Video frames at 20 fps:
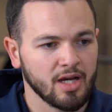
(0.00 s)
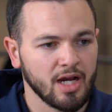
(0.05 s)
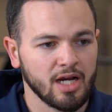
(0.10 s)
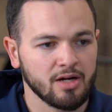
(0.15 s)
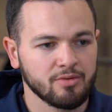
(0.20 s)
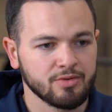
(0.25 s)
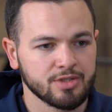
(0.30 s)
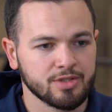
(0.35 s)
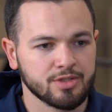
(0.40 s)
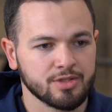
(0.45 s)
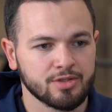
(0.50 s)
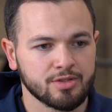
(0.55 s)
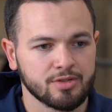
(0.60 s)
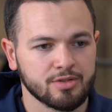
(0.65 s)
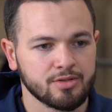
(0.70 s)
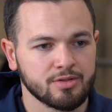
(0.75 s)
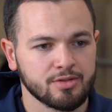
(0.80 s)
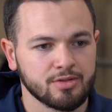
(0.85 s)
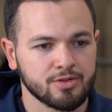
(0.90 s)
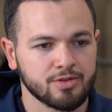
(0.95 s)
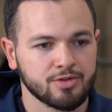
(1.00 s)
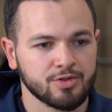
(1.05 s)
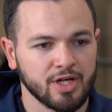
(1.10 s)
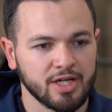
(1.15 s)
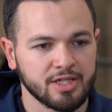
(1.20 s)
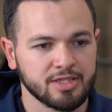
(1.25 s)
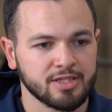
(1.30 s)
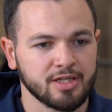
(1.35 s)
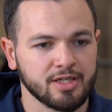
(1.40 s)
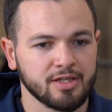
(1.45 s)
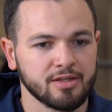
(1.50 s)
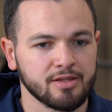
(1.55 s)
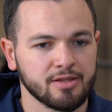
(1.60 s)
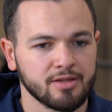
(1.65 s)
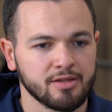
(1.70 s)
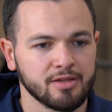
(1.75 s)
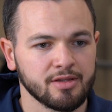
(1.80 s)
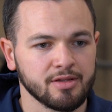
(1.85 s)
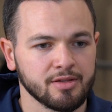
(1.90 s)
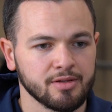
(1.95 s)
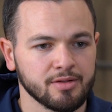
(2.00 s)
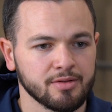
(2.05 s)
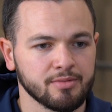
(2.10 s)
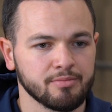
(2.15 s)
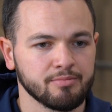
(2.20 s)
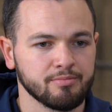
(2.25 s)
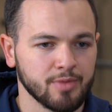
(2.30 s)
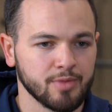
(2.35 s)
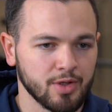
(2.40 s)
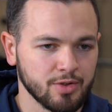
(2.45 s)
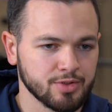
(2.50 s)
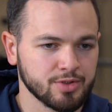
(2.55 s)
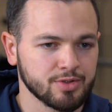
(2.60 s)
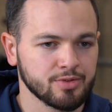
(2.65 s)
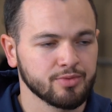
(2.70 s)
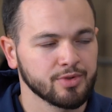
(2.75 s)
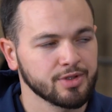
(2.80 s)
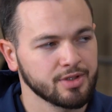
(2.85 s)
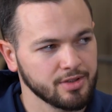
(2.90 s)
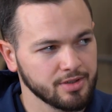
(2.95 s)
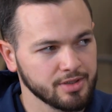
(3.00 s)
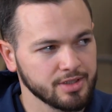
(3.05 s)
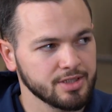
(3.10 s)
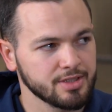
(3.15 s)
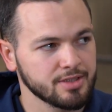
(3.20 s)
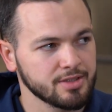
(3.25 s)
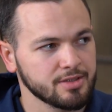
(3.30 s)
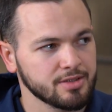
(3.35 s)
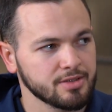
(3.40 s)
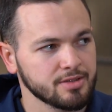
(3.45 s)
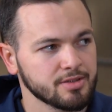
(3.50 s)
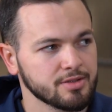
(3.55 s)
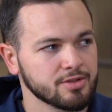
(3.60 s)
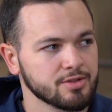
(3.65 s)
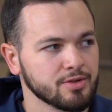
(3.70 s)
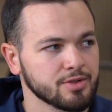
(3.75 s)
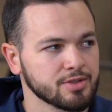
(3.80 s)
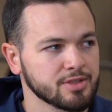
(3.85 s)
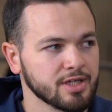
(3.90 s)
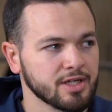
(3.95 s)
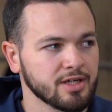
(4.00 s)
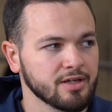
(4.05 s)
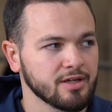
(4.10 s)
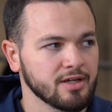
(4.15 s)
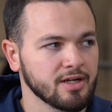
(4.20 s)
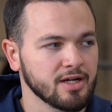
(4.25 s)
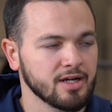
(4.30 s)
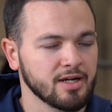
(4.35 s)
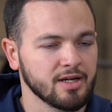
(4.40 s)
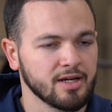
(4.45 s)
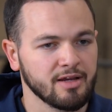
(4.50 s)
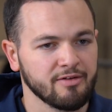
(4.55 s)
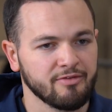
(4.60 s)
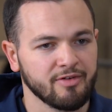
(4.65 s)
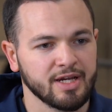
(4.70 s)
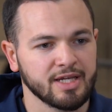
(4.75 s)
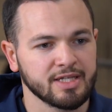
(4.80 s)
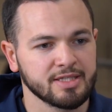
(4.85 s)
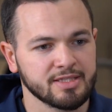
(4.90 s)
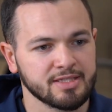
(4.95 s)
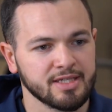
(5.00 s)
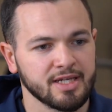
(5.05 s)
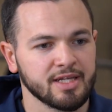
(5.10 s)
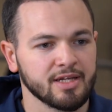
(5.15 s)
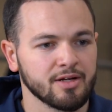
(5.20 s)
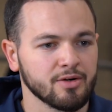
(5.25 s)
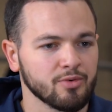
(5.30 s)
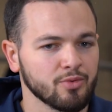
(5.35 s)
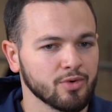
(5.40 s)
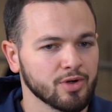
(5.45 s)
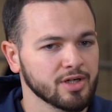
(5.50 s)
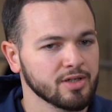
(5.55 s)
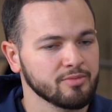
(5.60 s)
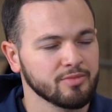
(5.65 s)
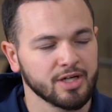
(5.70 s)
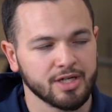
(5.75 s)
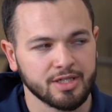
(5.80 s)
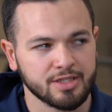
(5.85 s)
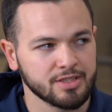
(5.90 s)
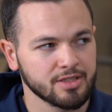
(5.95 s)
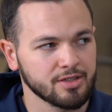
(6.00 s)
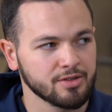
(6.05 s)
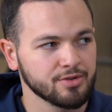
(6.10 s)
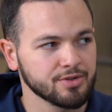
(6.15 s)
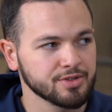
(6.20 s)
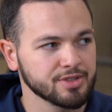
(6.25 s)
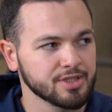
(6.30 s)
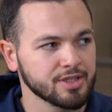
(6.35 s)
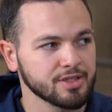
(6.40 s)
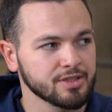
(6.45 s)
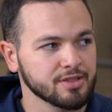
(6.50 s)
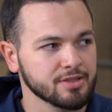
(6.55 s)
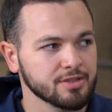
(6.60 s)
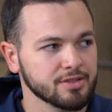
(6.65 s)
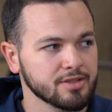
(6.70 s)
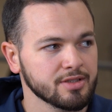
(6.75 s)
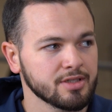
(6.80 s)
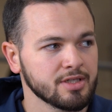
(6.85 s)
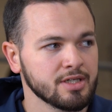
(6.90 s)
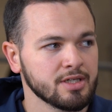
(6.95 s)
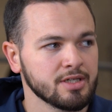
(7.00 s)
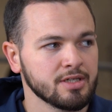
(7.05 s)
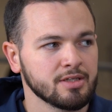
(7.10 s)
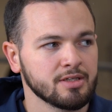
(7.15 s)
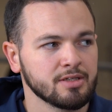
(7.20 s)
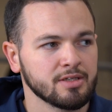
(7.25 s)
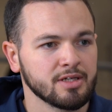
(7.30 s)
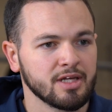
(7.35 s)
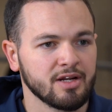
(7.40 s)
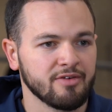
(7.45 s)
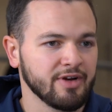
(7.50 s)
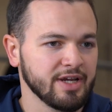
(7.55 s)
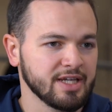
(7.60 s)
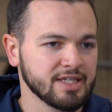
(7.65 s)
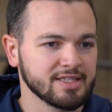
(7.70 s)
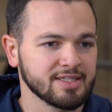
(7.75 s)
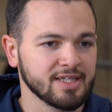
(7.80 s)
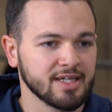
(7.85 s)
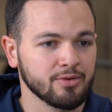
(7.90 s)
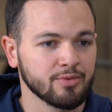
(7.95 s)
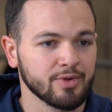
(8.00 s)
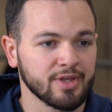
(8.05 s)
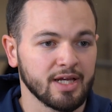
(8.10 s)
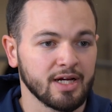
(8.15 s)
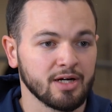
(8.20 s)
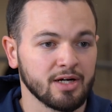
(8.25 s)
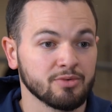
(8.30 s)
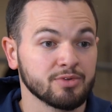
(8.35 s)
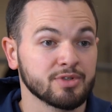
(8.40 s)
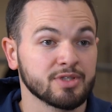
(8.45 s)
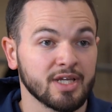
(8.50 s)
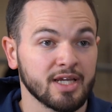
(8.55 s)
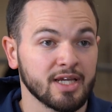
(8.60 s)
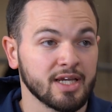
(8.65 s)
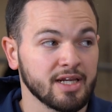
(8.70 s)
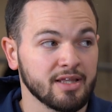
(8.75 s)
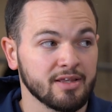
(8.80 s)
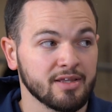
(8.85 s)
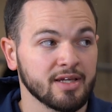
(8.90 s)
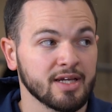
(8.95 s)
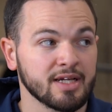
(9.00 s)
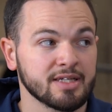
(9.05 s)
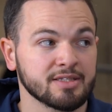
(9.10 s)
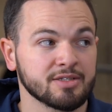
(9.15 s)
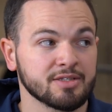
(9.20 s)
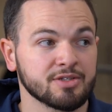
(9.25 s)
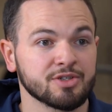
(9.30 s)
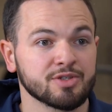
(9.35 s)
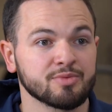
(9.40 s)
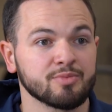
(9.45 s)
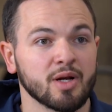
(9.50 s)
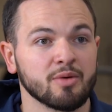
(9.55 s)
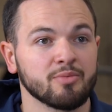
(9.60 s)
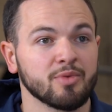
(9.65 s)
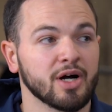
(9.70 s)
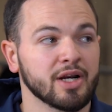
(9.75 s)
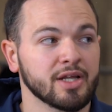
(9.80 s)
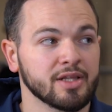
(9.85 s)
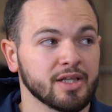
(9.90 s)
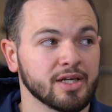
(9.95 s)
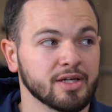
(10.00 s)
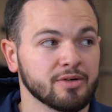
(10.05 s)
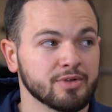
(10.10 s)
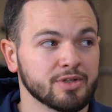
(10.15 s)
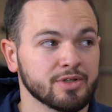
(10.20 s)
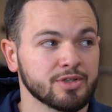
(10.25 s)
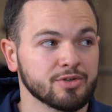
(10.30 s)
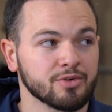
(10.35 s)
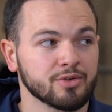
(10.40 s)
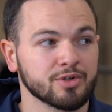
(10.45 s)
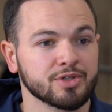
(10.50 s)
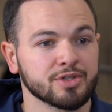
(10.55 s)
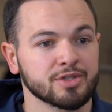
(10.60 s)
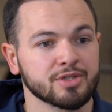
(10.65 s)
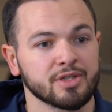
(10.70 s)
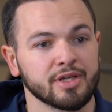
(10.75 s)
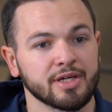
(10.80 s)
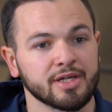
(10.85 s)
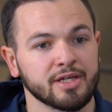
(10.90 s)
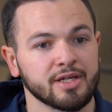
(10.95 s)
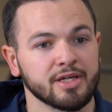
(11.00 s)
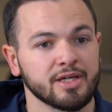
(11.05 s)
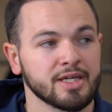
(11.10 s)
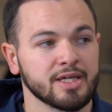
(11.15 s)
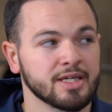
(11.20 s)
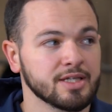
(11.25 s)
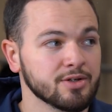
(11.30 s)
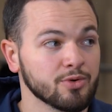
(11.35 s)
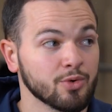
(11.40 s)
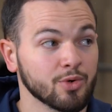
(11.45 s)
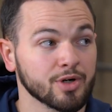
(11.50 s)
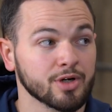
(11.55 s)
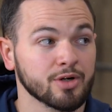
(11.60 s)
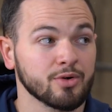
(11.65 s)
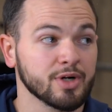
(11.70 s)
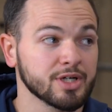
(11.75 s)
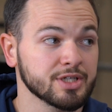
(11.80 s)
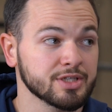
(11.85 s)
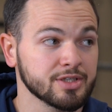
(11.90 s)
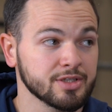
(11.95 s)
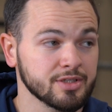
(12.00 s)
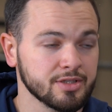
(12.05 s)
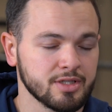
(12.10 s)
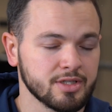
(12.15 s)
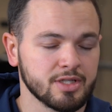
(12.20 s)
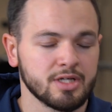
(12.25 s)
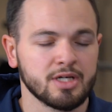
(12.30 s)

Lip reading: I always try to say the most with the least. So it's like, if I can say it in a word, I'm not going to say a whole sentence. And if I can say it without saying anything, as in just my body language or just like a hint or a question,